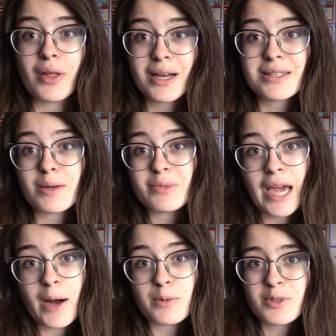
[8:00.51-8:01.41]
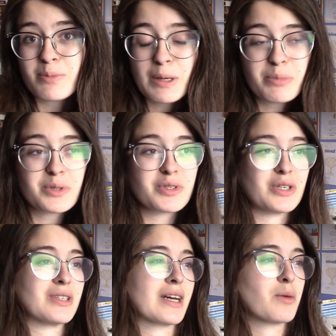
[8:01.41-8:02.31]
like some townspeople. So
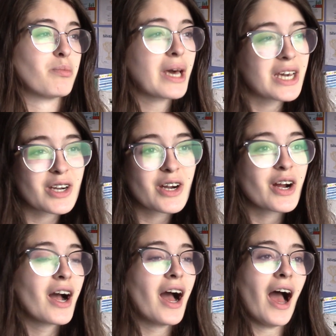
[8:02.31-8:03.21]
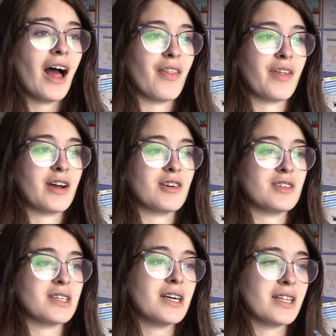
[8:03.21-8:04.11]
there's like a baker and
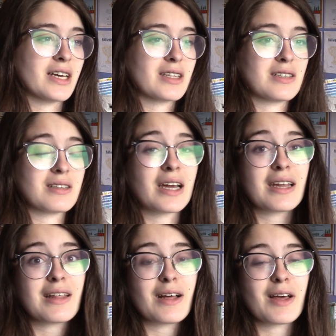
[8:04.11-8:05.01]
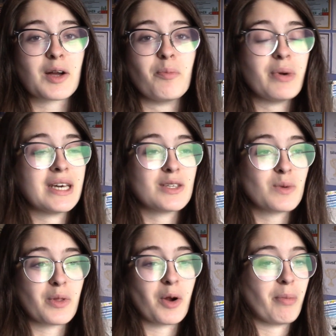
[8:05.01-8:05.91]
there's like this lady that like competes
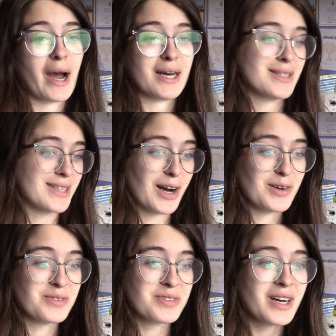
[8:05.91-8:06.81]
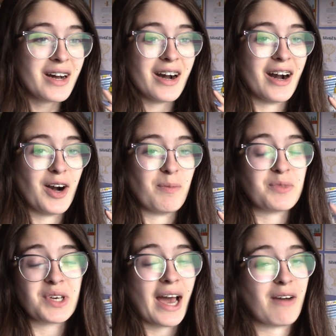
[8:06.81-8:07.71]
with her past self
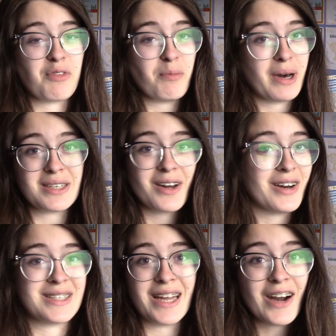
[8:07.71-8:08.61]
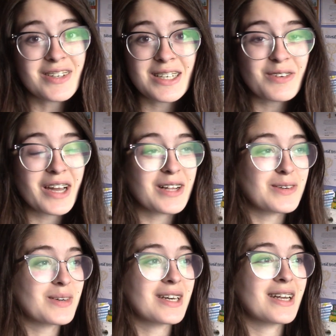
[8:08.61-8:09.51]
to have the best haunted house every
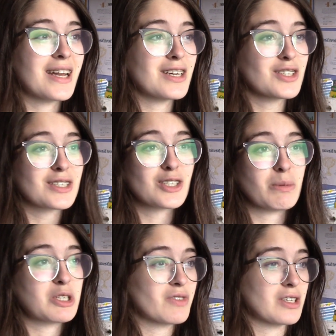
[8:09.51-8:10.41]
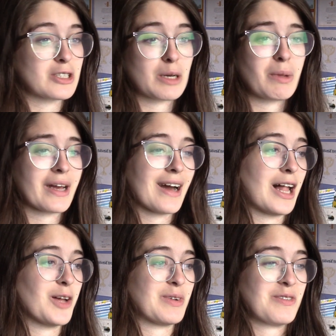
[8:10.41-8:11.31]
Halloween, and it's just so much fun. There's gonna be like a
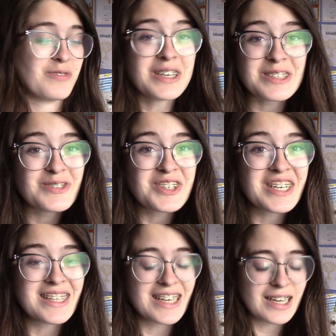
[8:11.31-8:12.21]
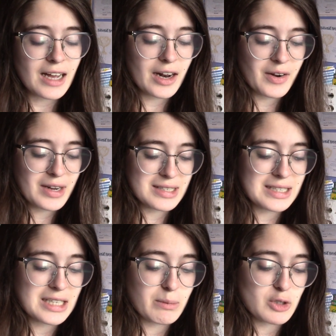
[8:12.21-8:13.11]
Halloween festival, I think. I don't know, I just think
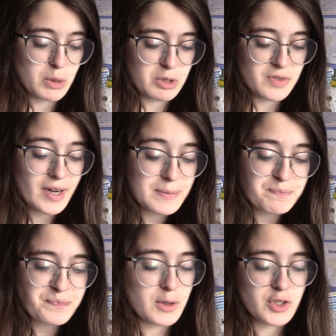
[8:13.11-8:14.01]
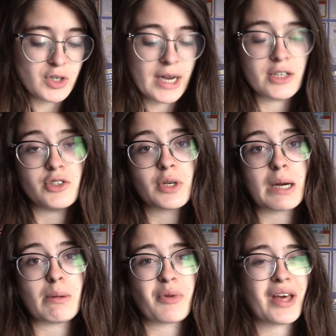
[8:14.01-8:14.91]
it's gonna be so much fun. Also trying to
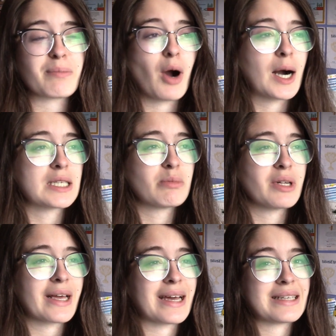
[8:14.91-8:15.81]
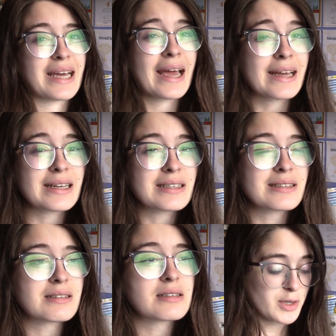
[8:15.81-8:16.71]
come up with like possible like
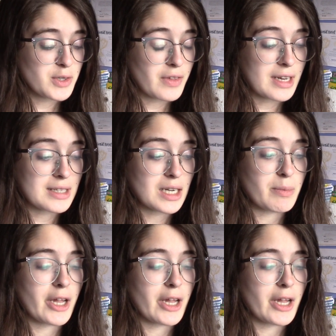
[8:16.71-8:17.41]
antagonists. Also think it's gonna be